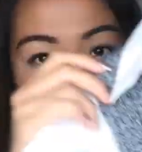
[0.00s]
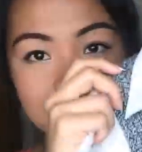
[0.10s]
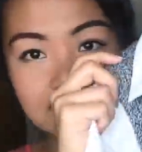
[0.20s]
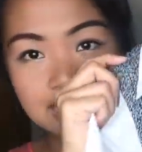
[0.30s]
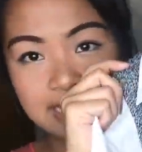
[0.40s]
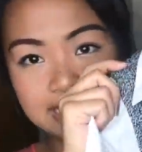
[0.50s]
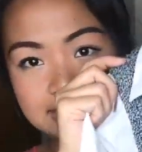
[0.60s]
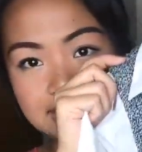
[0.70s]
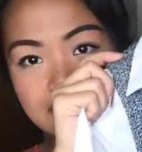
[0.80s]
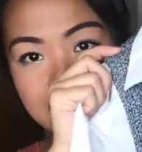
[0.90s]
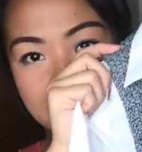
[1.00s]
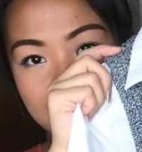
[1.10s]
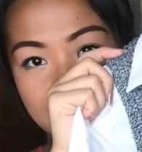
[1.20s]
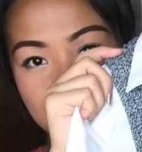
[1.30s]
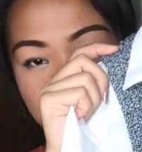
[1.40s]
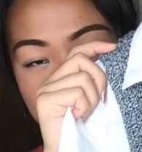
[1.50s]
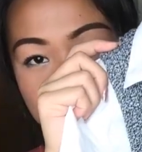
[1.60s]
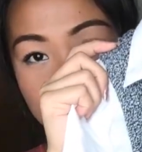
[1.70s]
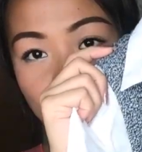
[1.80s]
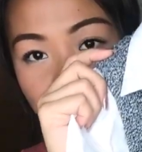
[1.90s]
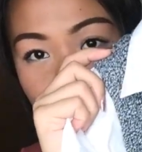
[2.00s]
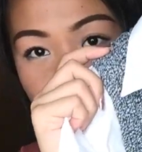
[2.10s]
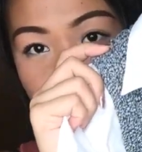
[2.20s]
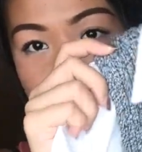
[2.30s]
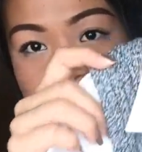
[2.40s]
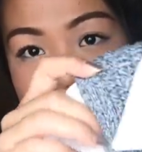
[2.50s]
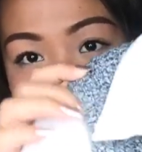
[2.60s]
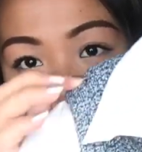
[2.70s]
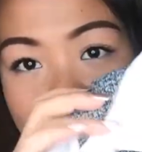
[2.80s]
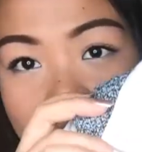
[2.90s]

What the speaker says: it is a sweater vest that